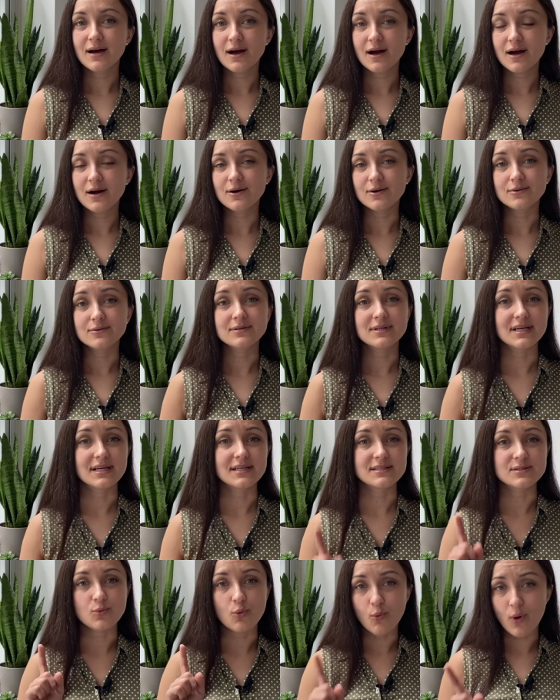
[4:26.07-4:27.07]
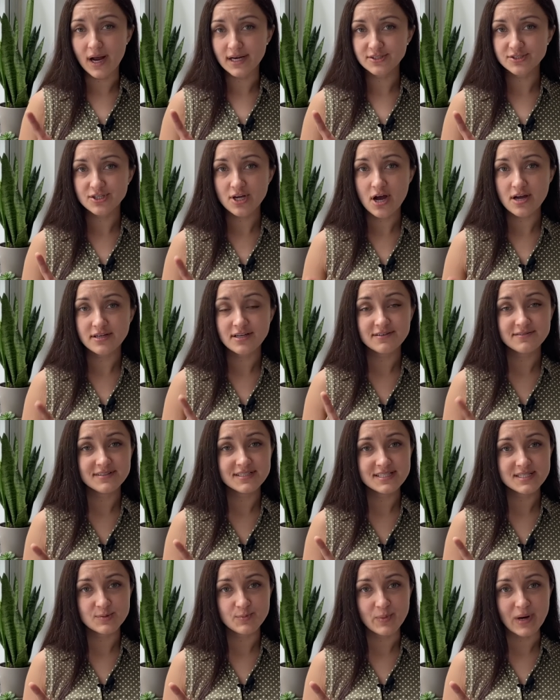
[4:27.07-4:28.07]
Oh, it's one shot of
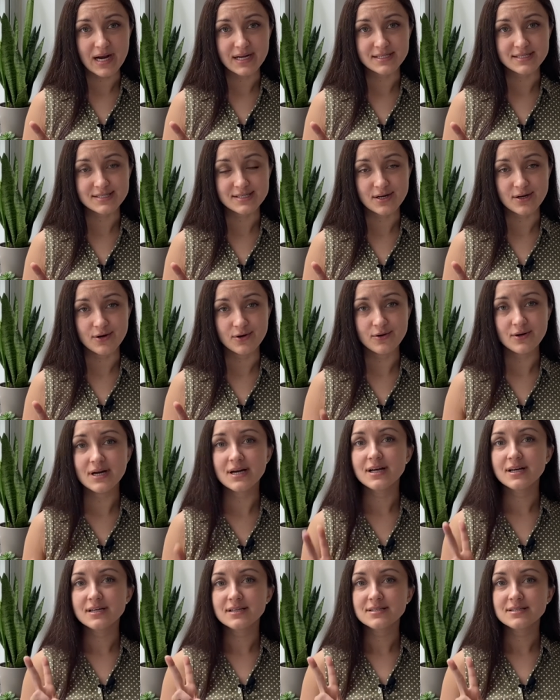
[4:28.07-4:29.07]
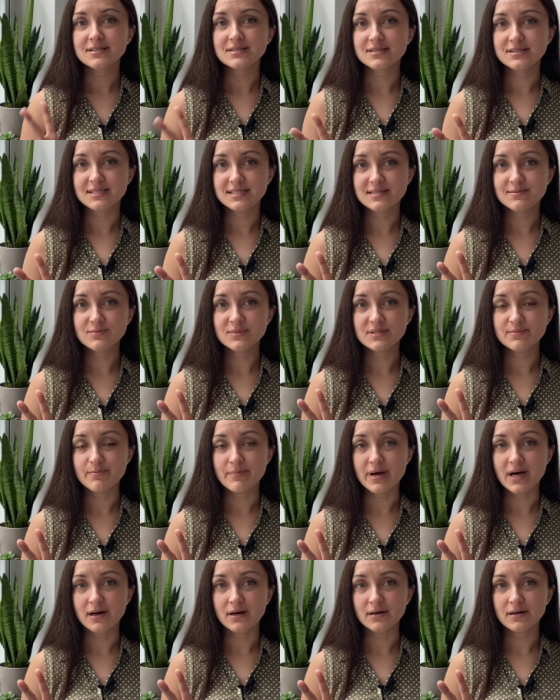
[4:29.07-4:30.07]
espresso, steamed
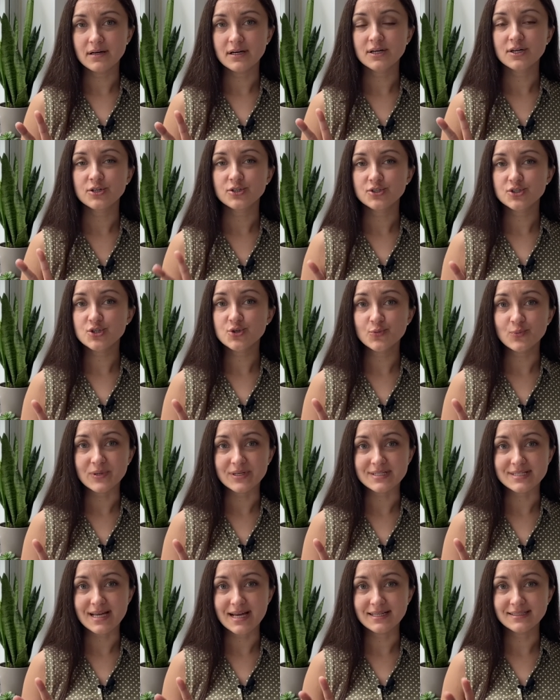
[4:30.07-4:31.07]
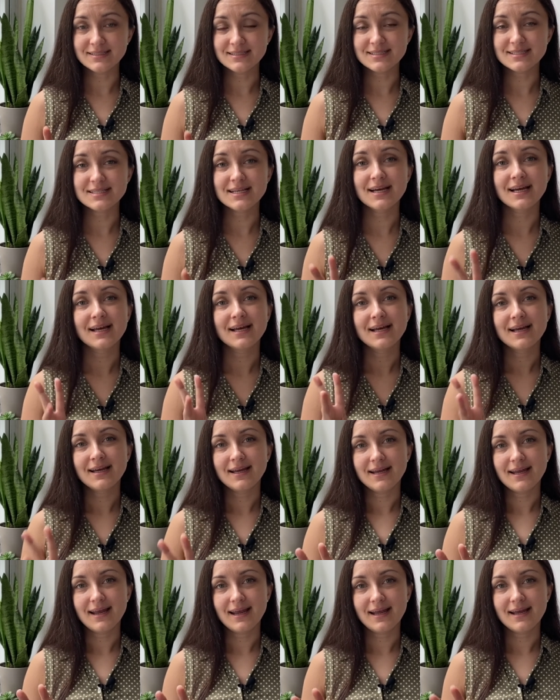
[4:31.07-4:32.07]
milk, 2%,
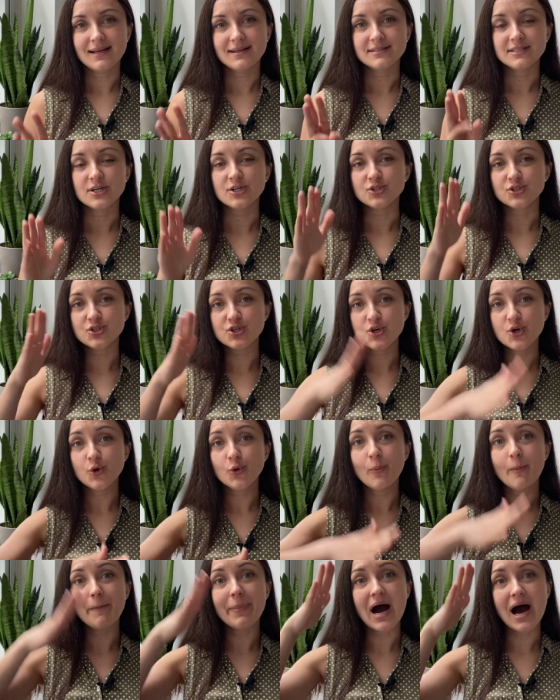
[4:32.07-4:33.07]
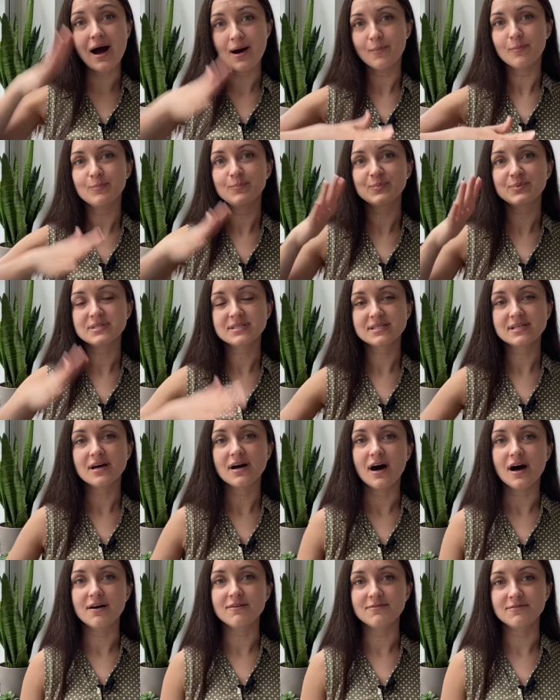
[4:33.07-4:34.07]
and two pumps
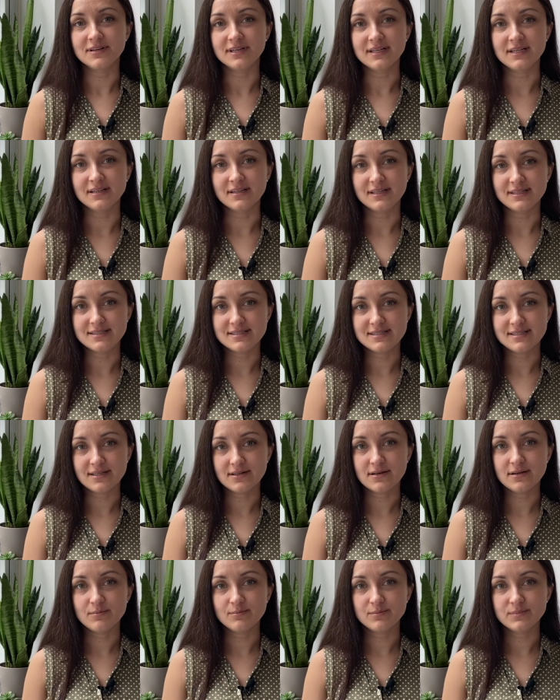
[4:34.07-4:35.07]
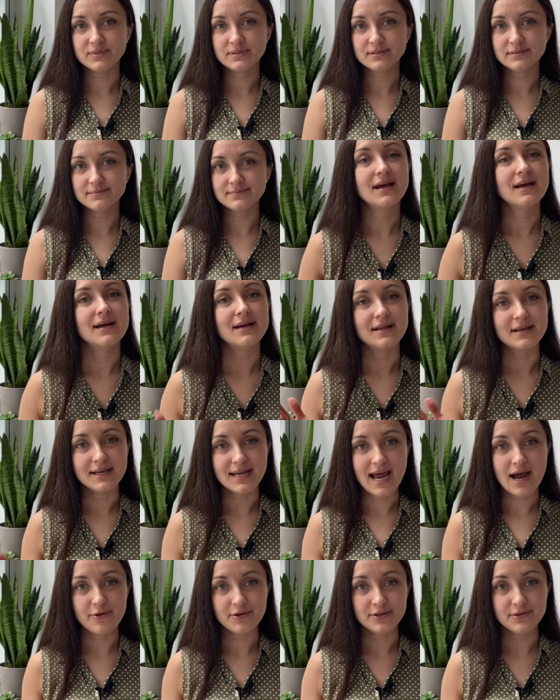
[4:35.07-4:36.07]
of vanilla syrup.
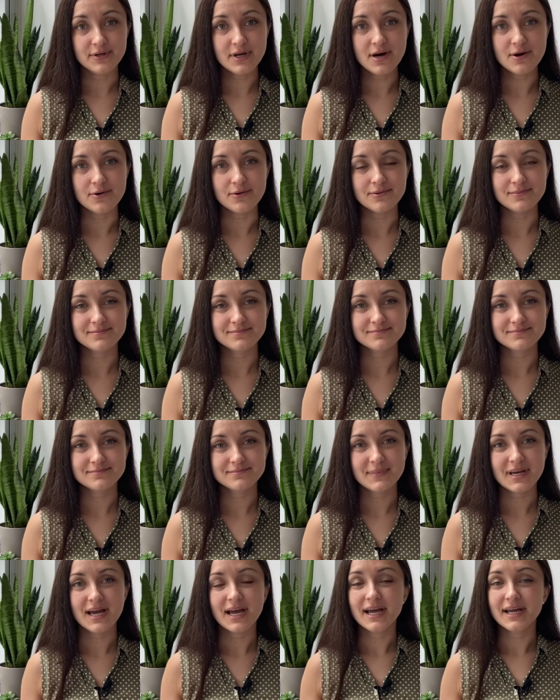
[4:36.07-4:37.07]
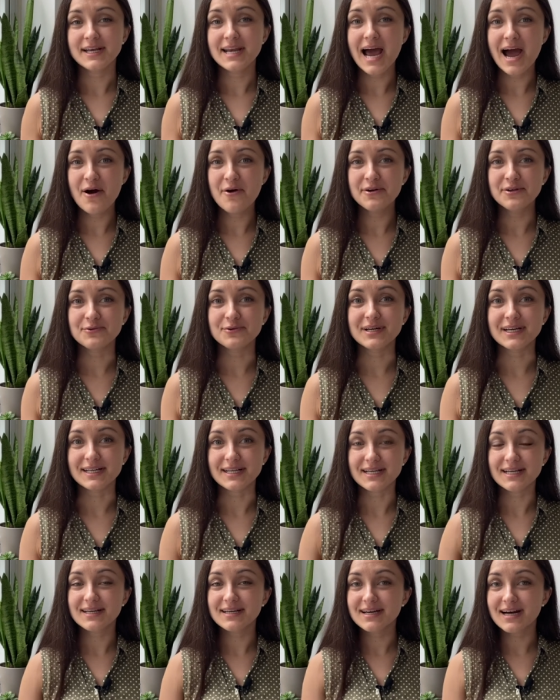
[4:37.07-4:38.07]
Now you know. Now you can
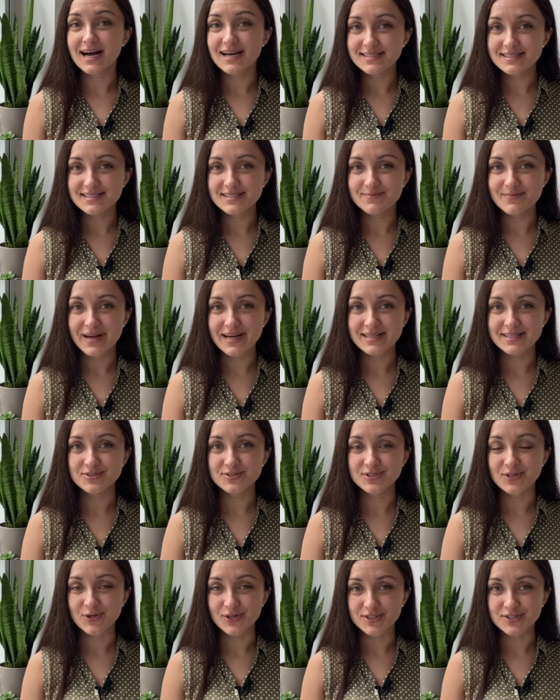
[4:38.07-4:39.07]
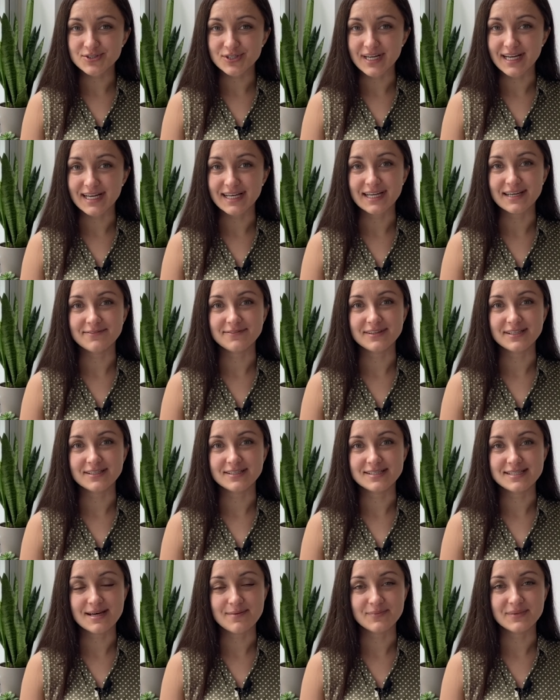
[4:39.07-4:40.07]
customize your drink if
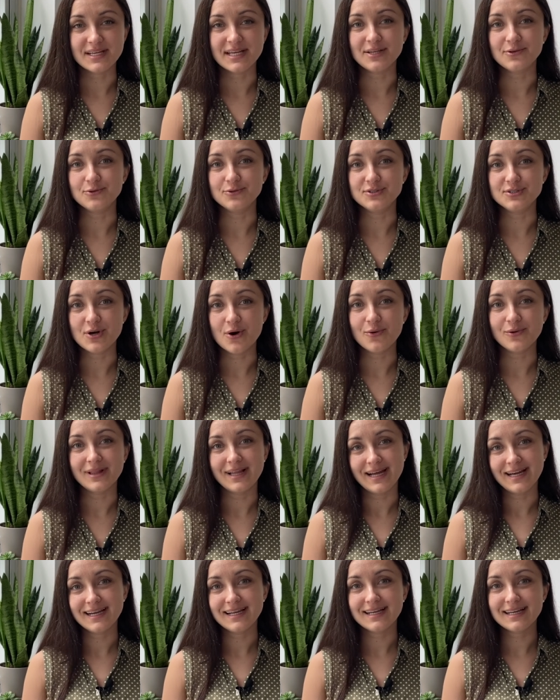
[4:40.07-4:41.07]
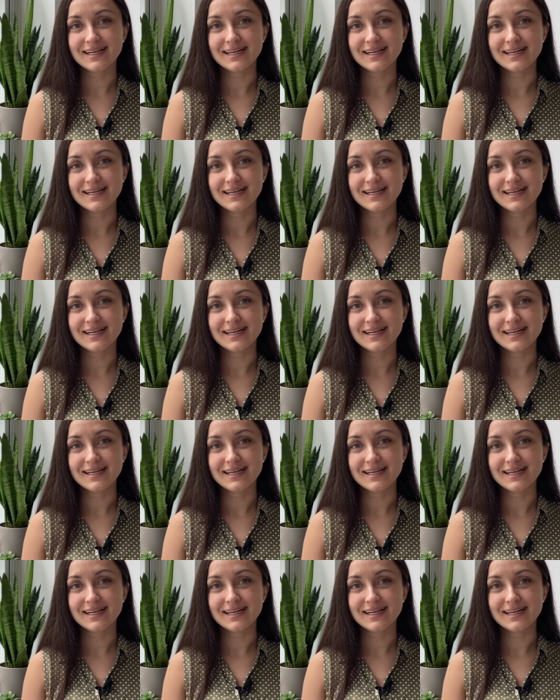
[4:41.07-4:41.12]
there's something you don't like.